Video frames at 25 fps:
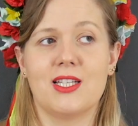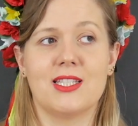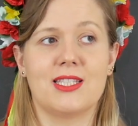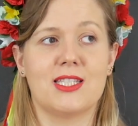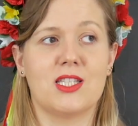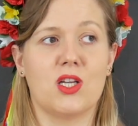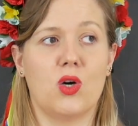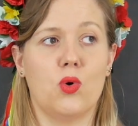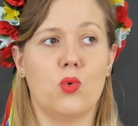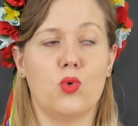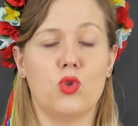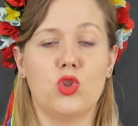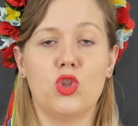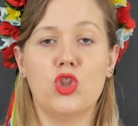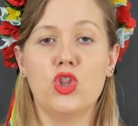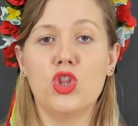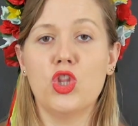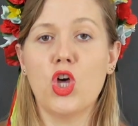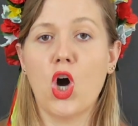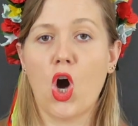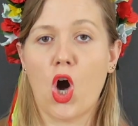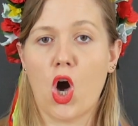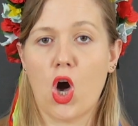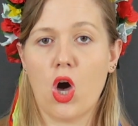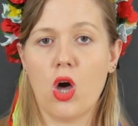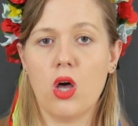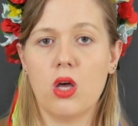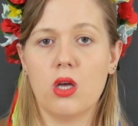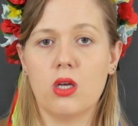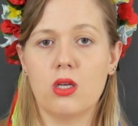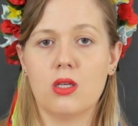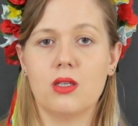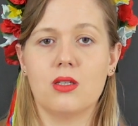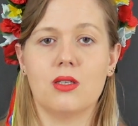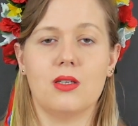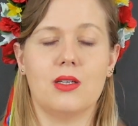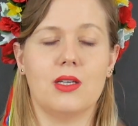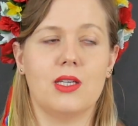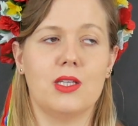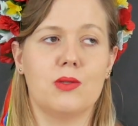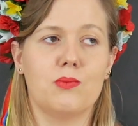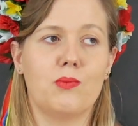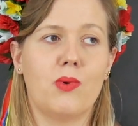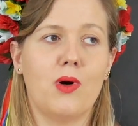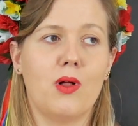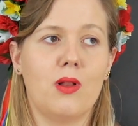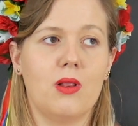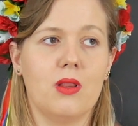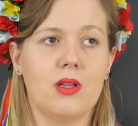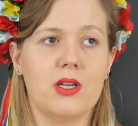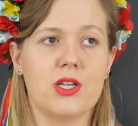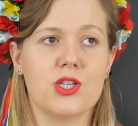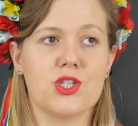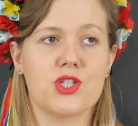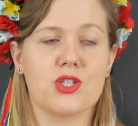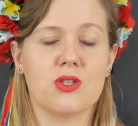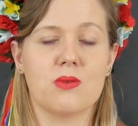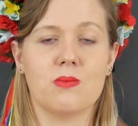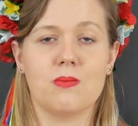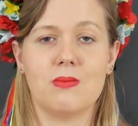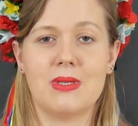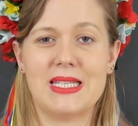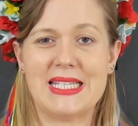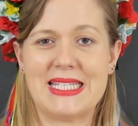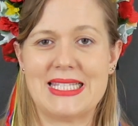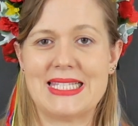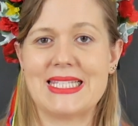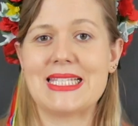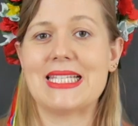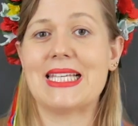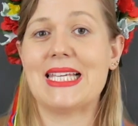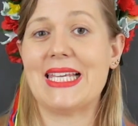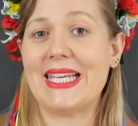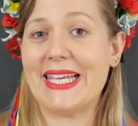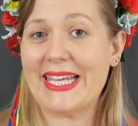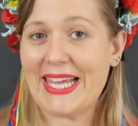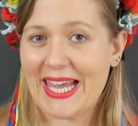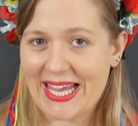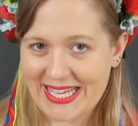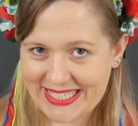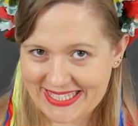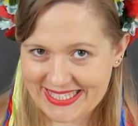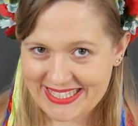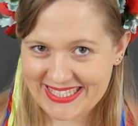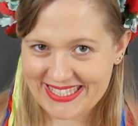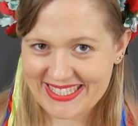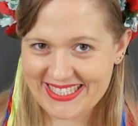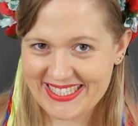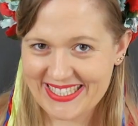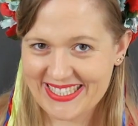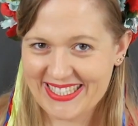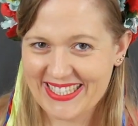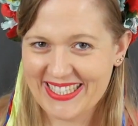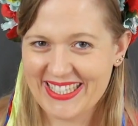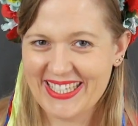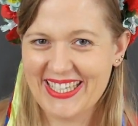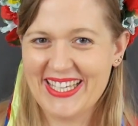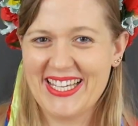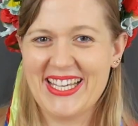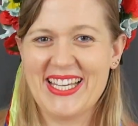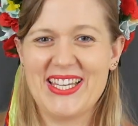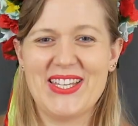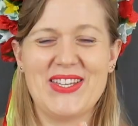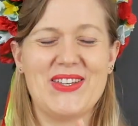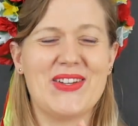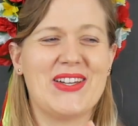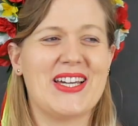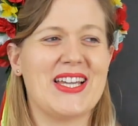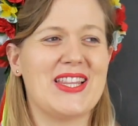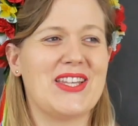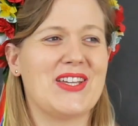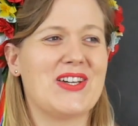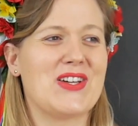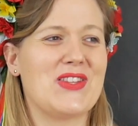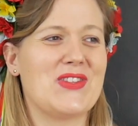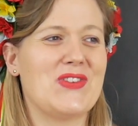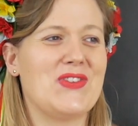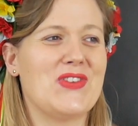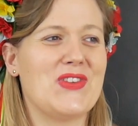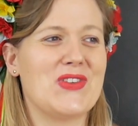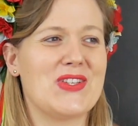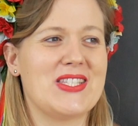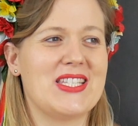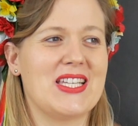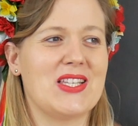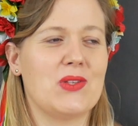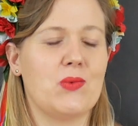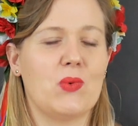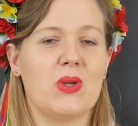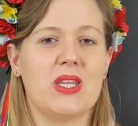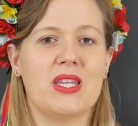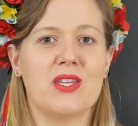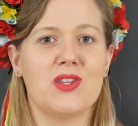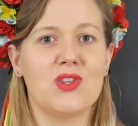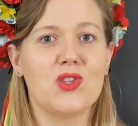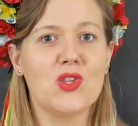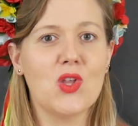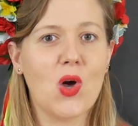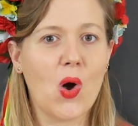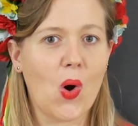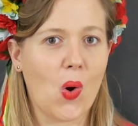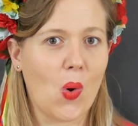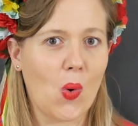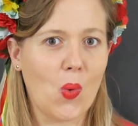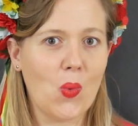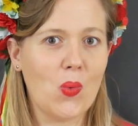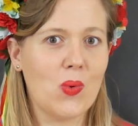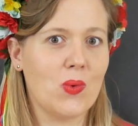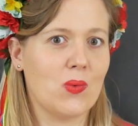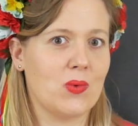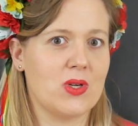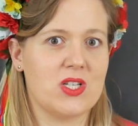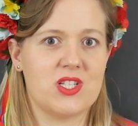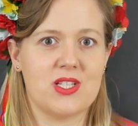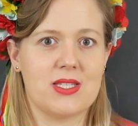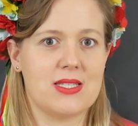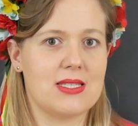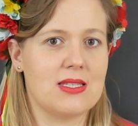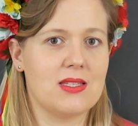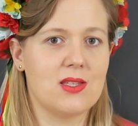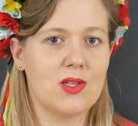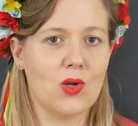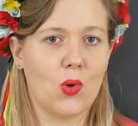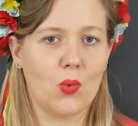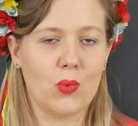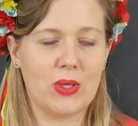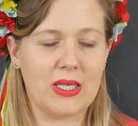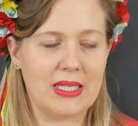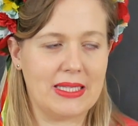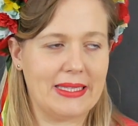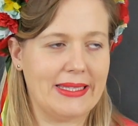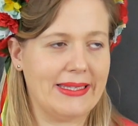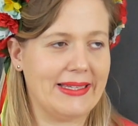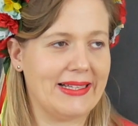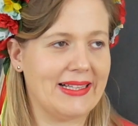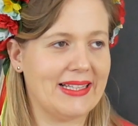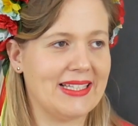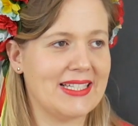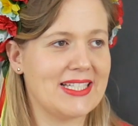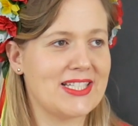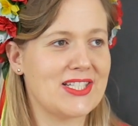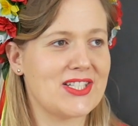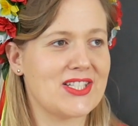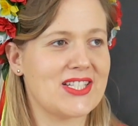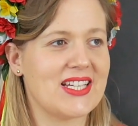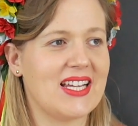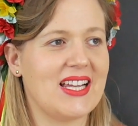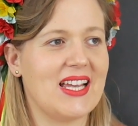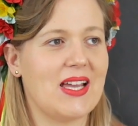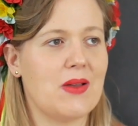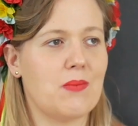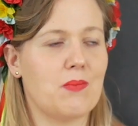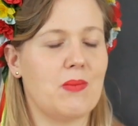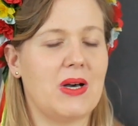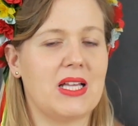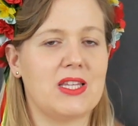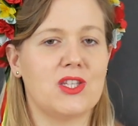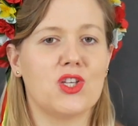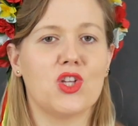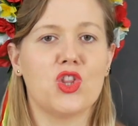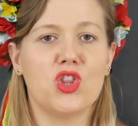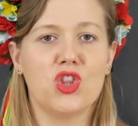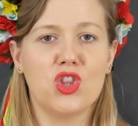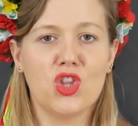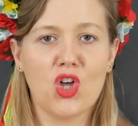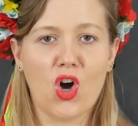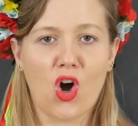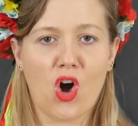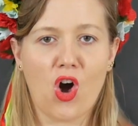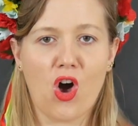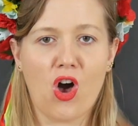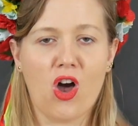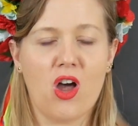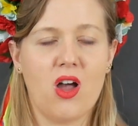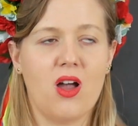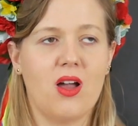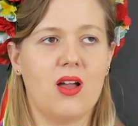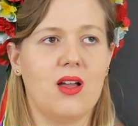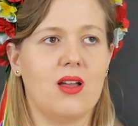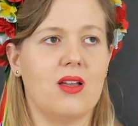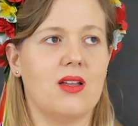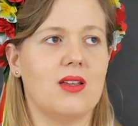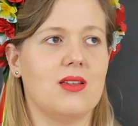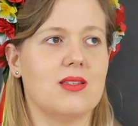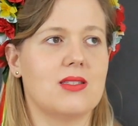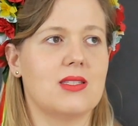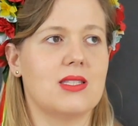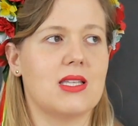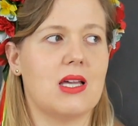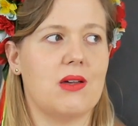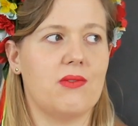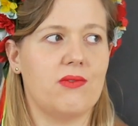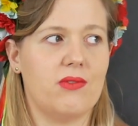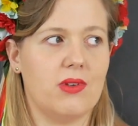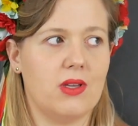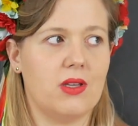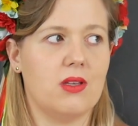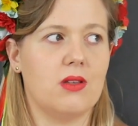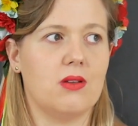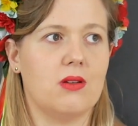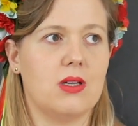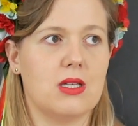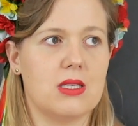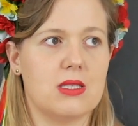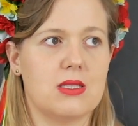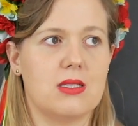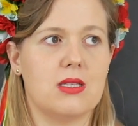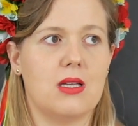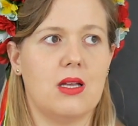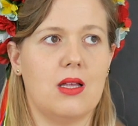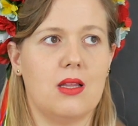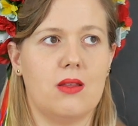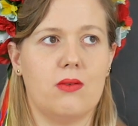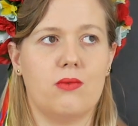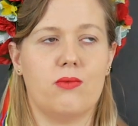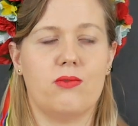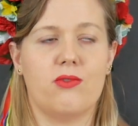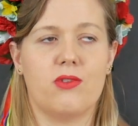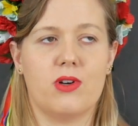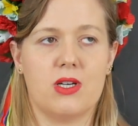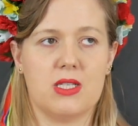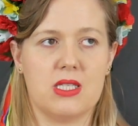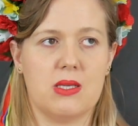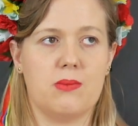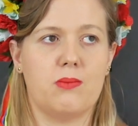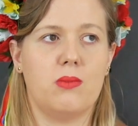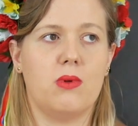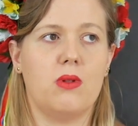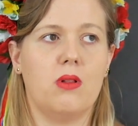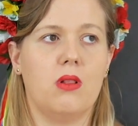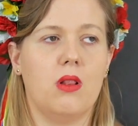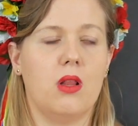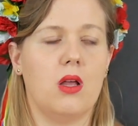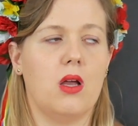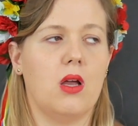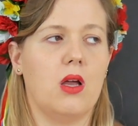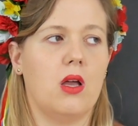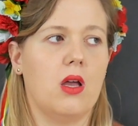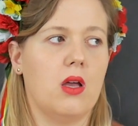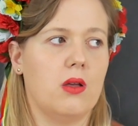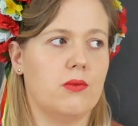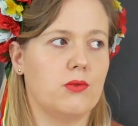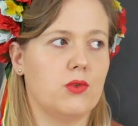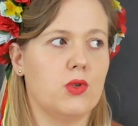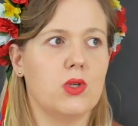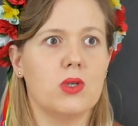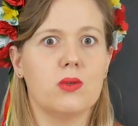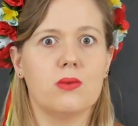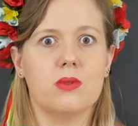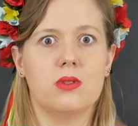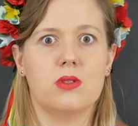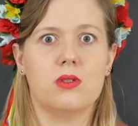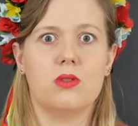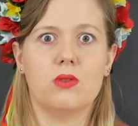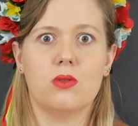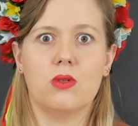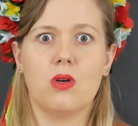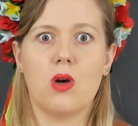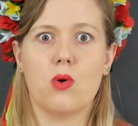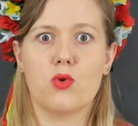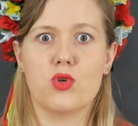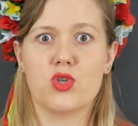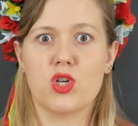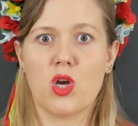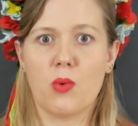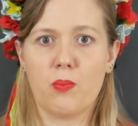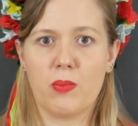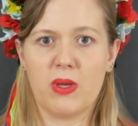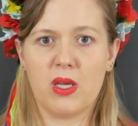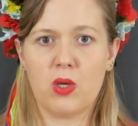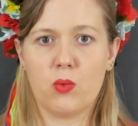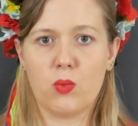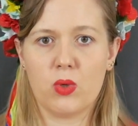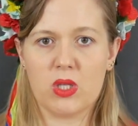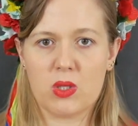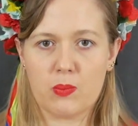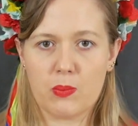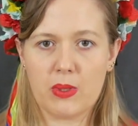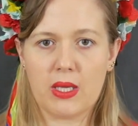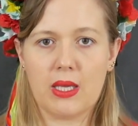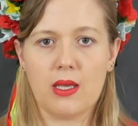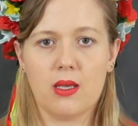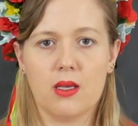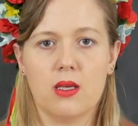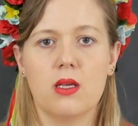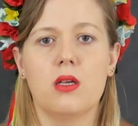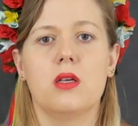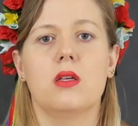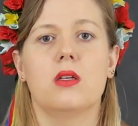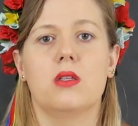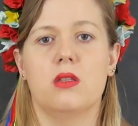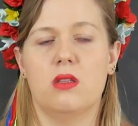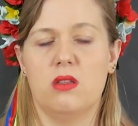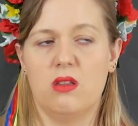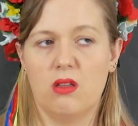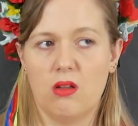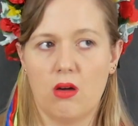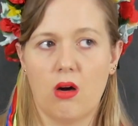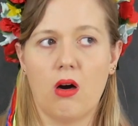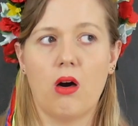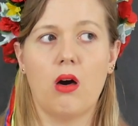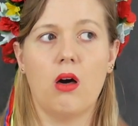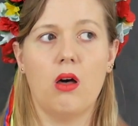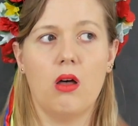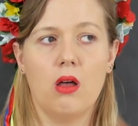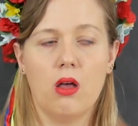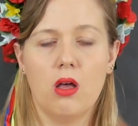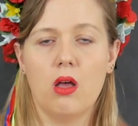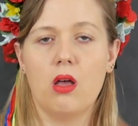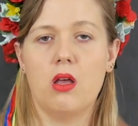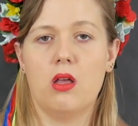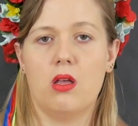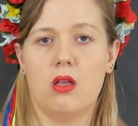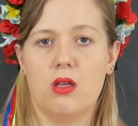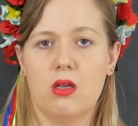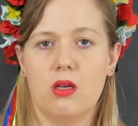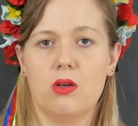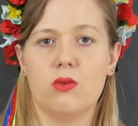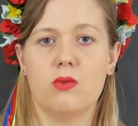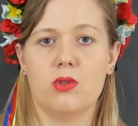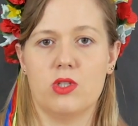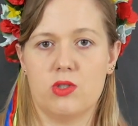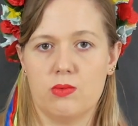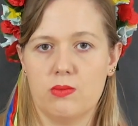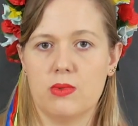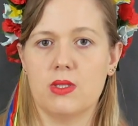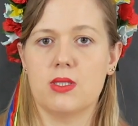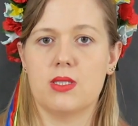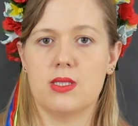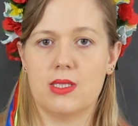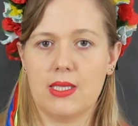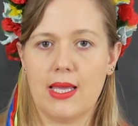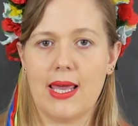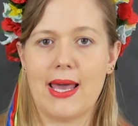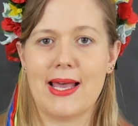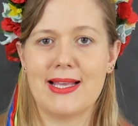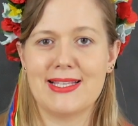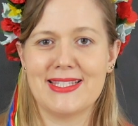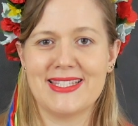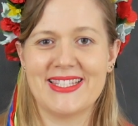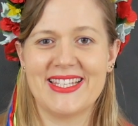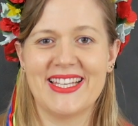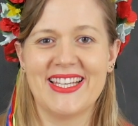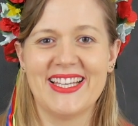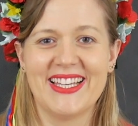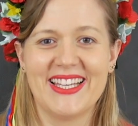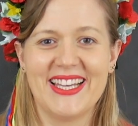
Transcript: So no in Polish means yes. You can confuse it with no, which is no in English, but no is something you can say, to, for example, do you want to go shopping with me? No, which means yes.